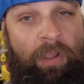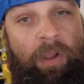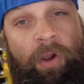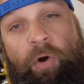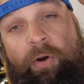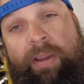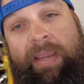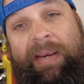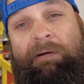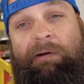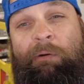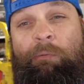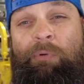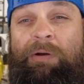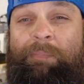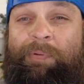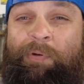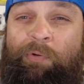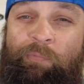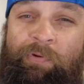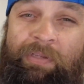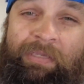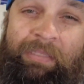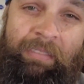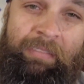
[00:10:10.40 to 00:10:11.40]
okay, now I want to be
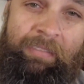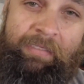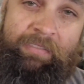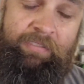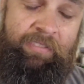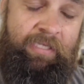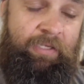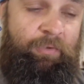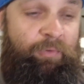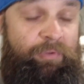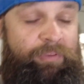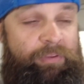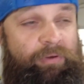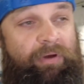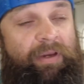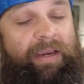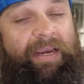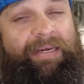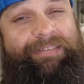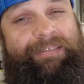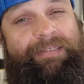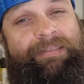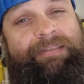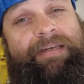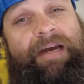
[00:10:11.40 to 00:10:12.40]
realistic with you
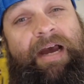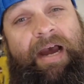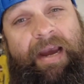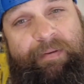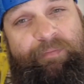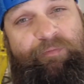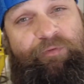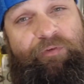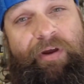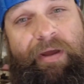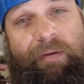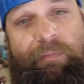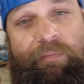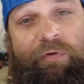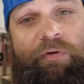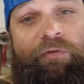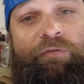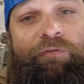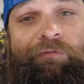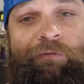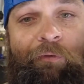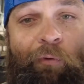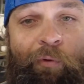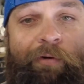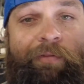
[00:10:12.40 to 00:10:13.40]
guys on time frame
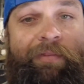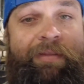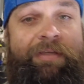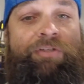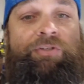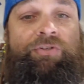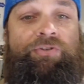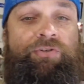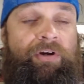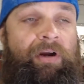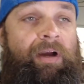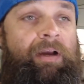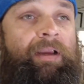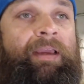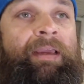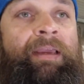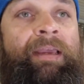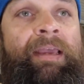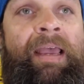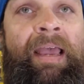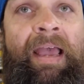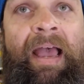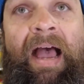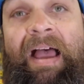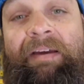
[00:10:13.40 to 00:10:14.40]
for this truck.
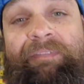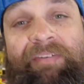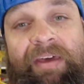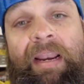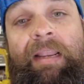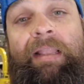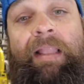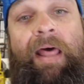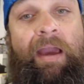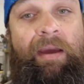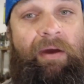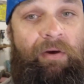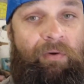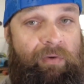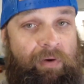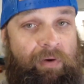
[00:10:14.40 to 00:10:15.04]
I've got a lot going